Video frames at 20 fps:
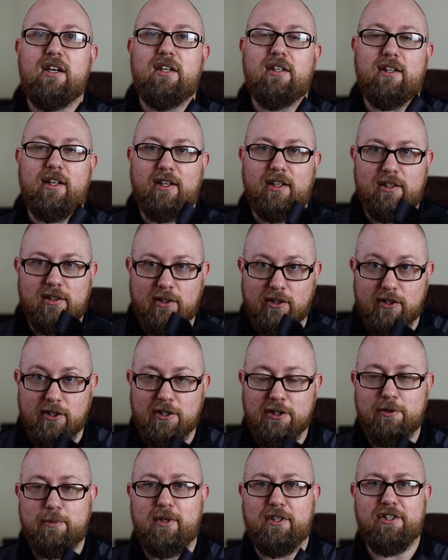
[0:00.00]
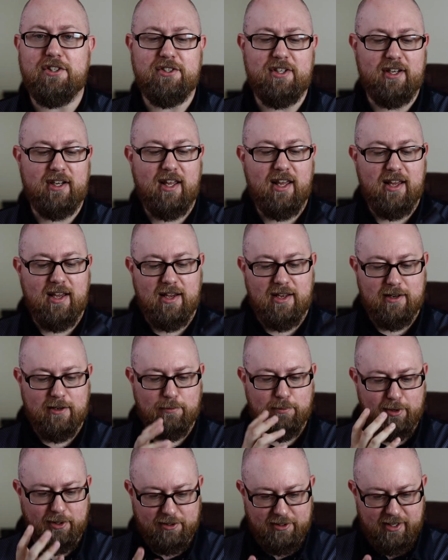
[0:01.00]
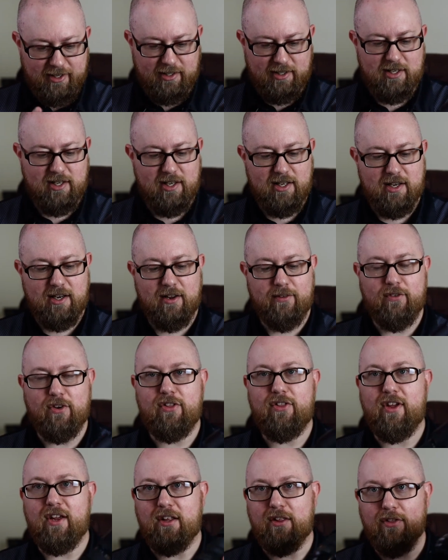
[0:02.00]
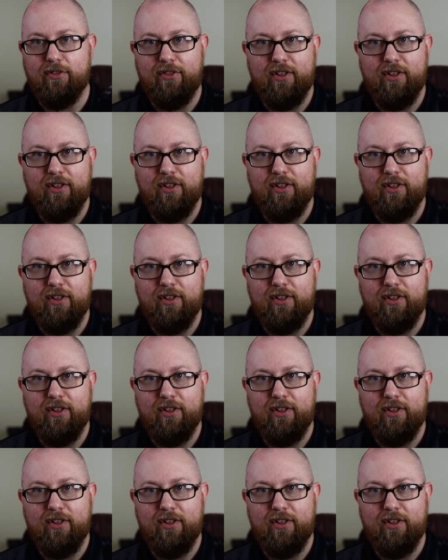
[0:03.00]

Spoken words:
learn as much as I can and build out a kit and everything.